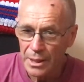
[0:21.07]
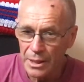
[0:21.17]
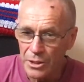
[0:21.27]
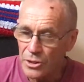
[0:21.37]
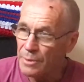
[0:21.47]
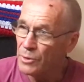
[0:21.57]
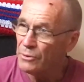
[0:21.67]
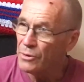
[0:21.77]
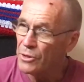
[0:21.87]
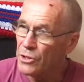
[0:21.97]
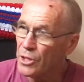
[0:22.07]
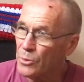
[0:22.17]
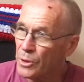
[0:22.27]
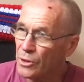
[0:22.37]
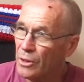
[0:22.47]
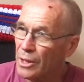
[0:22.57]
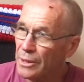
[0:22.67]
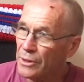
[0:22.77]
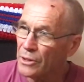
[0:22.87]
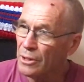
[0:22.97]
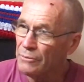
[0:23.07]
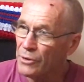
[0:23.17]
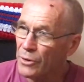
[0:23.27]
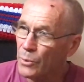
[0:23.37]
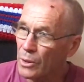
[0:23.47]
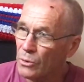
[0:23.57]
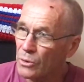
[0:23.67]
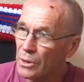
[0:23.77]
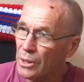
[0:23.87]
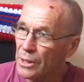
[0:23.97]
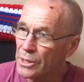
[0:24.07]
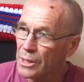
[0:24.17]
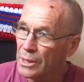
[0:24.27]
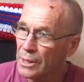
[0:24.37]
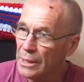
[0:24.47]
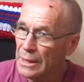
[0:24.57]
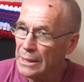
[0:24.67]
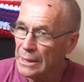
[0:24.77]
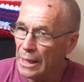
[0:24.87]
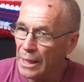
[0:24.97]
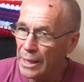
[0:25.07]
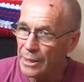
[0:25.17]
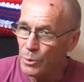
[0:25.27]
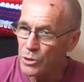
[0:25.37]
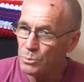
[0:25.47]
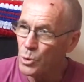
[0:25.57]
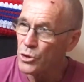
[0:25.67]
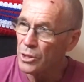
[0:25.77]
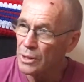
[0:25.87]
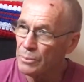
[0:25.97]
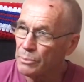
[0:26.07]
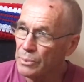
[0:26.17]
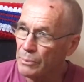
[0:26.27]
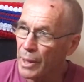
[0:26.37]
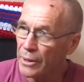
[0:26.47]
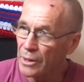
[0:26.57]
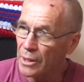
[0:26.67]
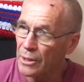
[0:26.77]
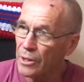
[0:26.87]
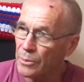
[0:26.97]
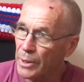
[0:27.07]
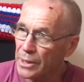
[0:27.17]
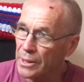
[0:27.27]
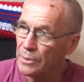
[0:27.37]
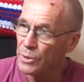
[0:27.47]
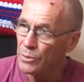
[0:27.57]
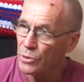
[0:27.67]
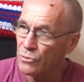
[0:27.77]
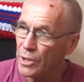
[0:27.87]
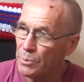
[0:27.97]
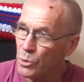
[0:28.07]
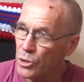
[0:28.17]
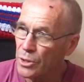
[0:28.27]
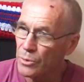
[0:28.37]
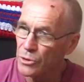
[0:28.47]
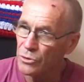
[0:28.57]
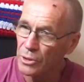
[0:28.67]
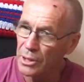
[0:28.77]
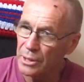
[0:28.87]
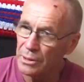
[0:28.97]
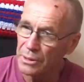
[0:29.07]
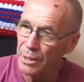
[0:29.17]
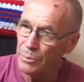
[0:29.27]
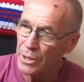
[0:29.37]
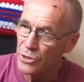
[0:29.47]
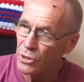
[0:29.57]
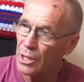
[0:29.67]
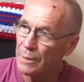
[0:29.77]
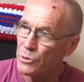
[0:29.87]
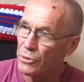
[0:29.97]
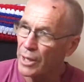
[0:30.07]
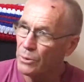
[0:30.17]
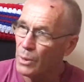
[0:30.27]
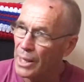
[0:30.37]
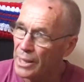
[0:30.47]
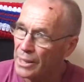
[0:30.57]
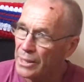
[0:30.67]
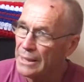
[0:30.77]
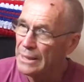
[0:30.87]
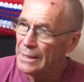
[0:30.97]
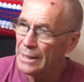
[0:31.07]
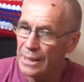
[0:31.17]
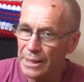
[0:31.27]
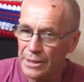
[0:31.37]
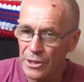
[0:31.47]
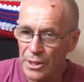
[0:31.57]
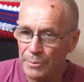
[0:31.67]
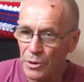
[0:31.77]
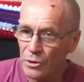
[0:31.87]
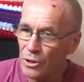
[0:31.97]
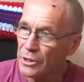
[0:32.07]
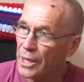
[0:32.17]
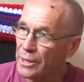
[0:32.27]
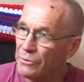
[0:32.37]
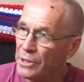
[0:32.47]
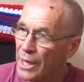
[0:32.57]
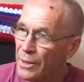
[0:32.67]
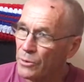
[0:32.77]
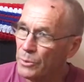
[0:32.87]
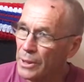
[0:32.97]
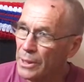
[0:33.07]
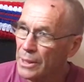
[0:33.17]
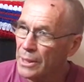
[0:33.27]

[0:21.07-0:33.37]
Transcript: he just seemed a very genuine guy at the time, very well organised, and he wasn't pushy. The part that I liked about Dean, he wasn't really pushy, he wasn't trying to get me to sign up straight away. He just kept in contact every day with me,